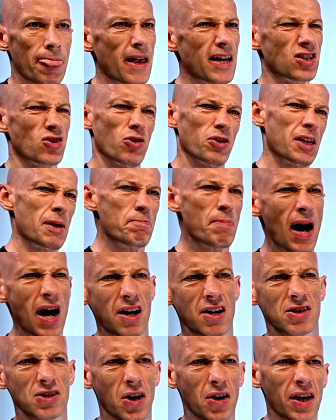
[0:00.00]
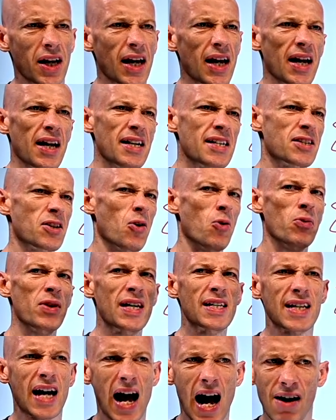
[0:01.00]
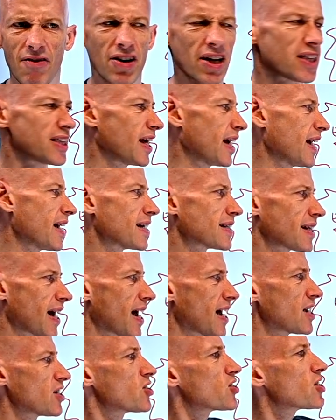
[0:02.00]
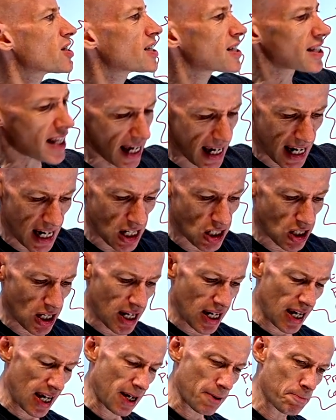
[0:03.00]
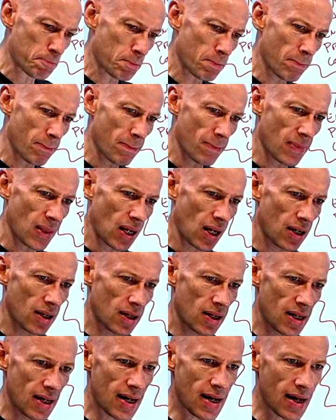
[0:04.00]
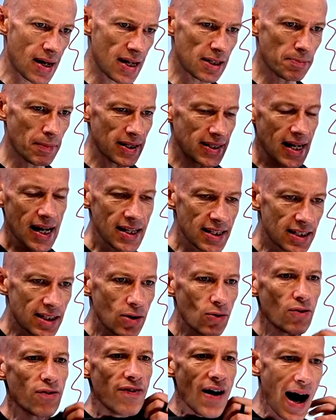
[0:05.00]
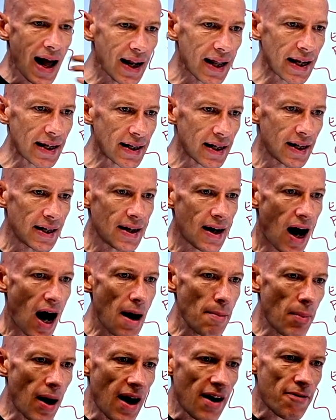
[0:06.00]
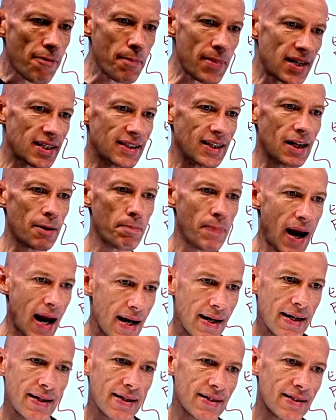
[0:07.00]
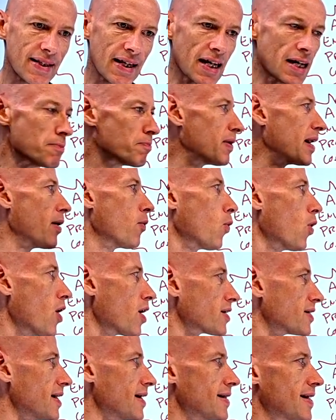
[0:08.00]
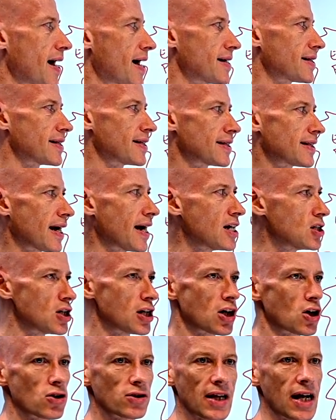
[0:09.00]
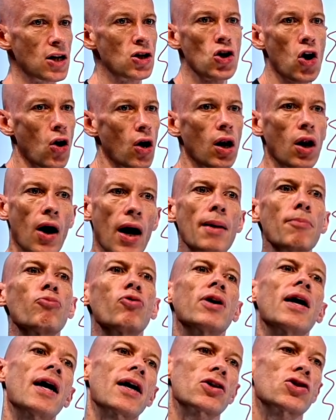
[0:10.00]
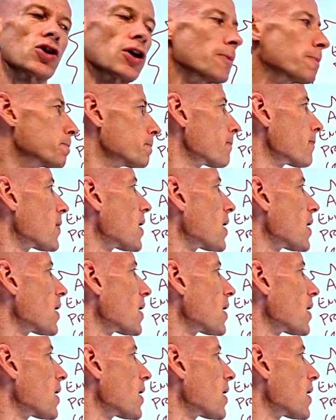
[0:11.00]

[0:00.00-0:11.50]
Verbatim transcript: It's got debuggers on it and it's got all these other things, As Azure staging. Is my test still valid? I might have missed a dependency, but it works in test and staging because they're not like production.